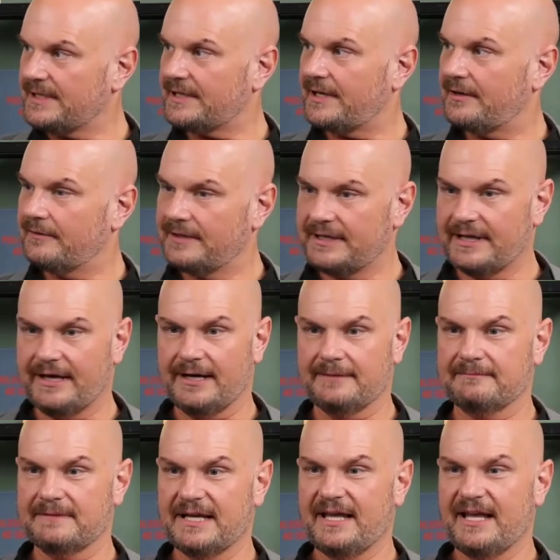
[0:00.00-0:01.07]
you know. And
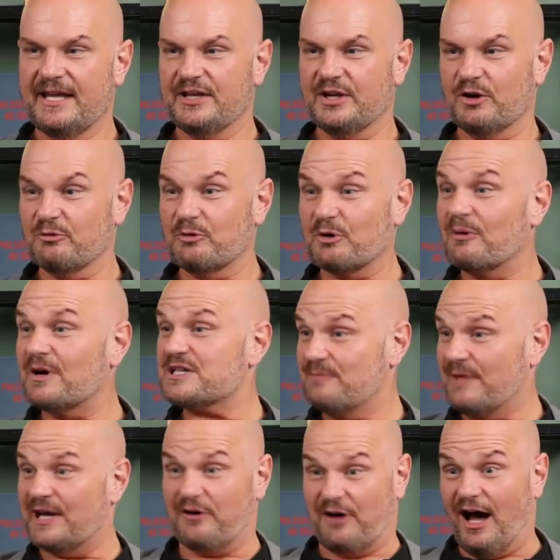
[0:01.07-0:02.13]
um, you know, we're
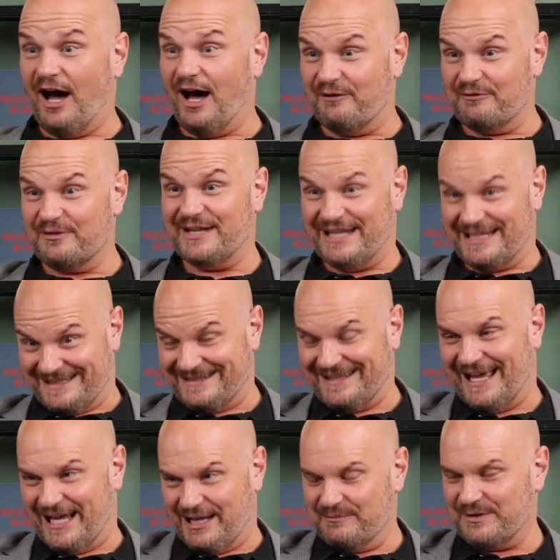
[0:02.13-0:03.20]
much better off than at the
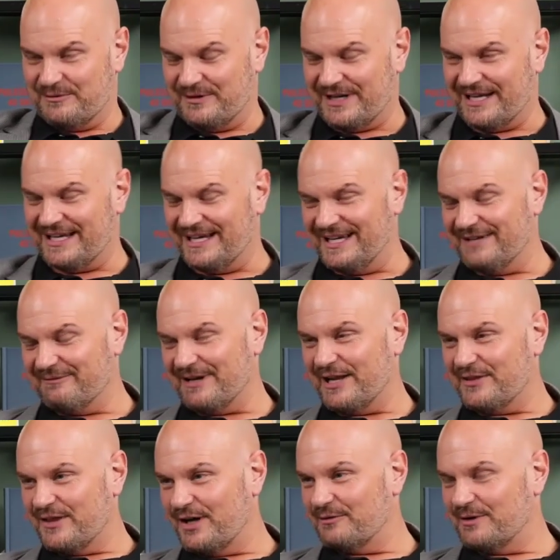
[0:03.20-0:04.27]
time than what I what
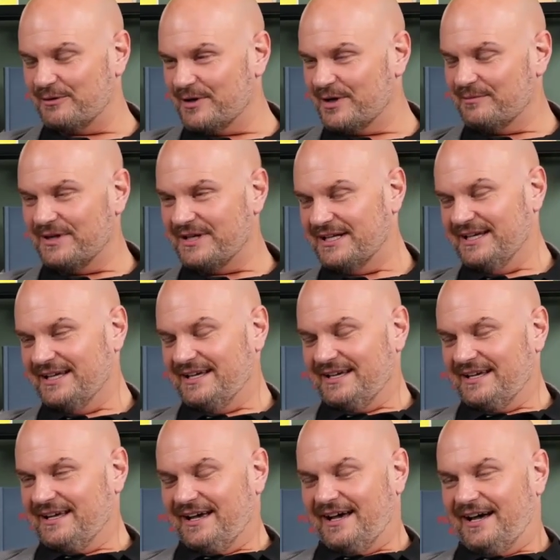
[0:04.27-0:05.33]
I thought we were. But
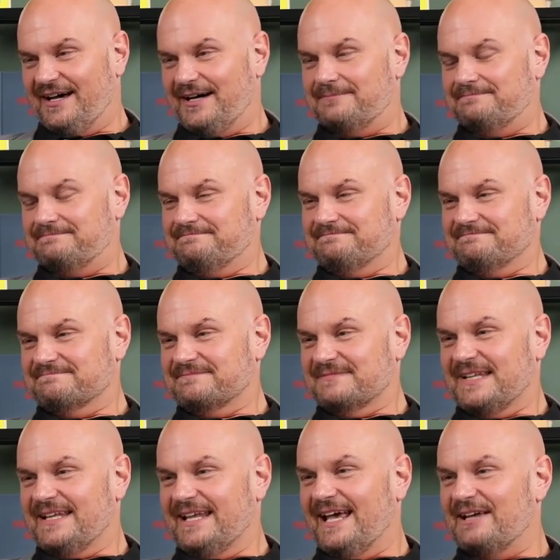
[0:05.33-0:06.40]
um,
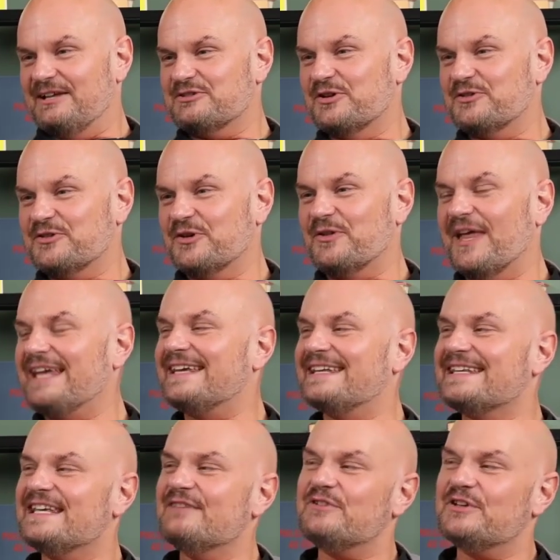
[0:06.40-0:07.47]
yeah, so so they
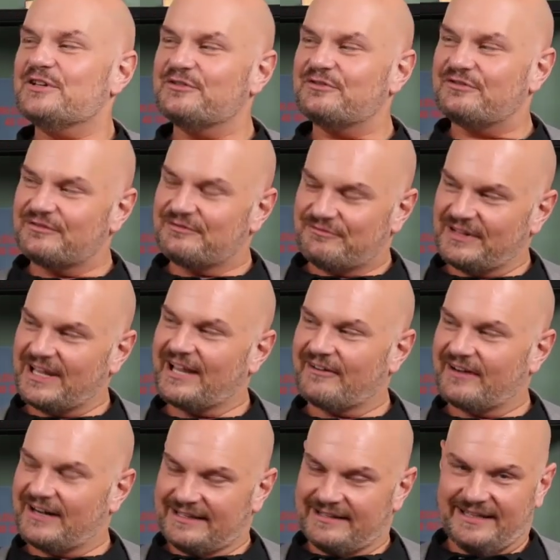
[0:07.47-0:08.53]
can give you
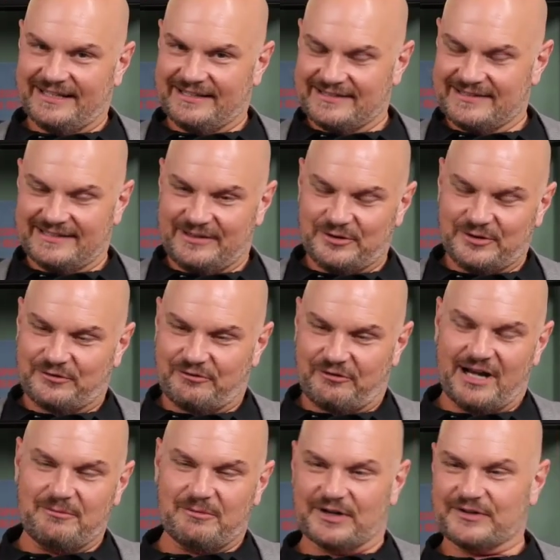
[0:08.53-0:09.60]
flair on things, and those
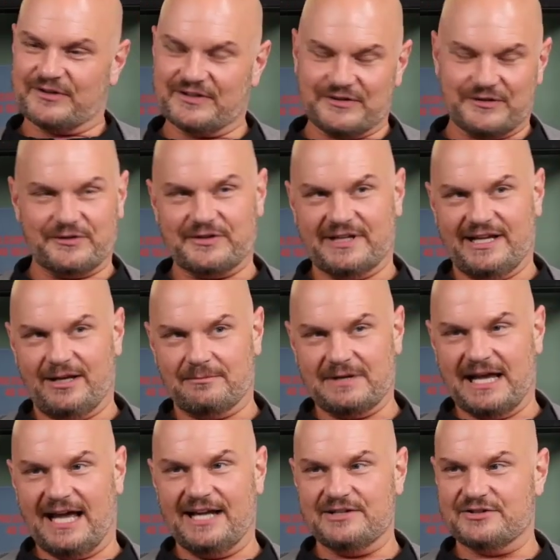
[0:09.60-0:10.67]
frameworks can certainly
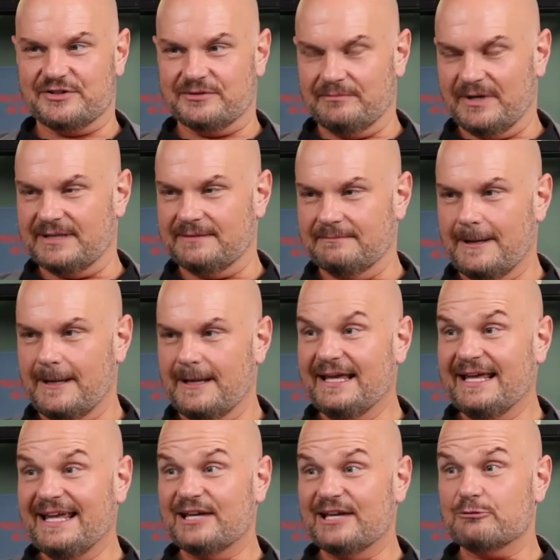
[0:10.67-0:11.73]
help guide you, but
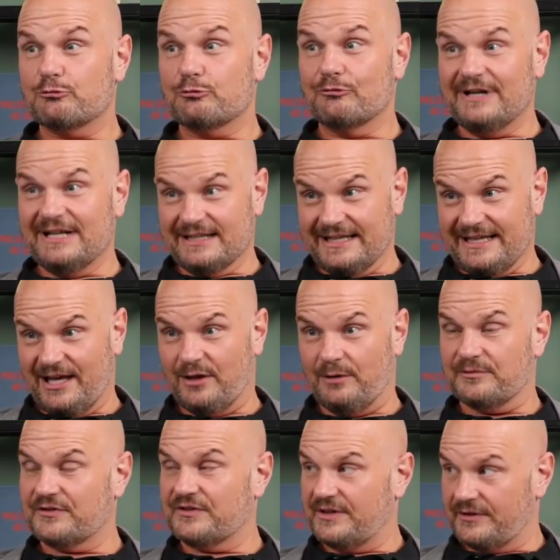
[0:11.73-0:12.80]
it really
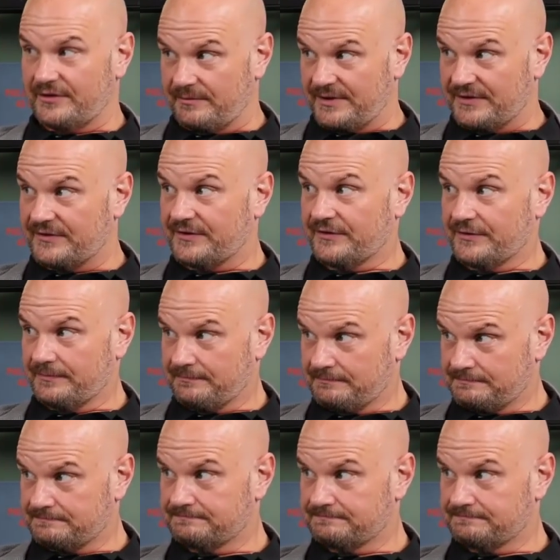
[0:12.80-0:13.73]
helps to know the business.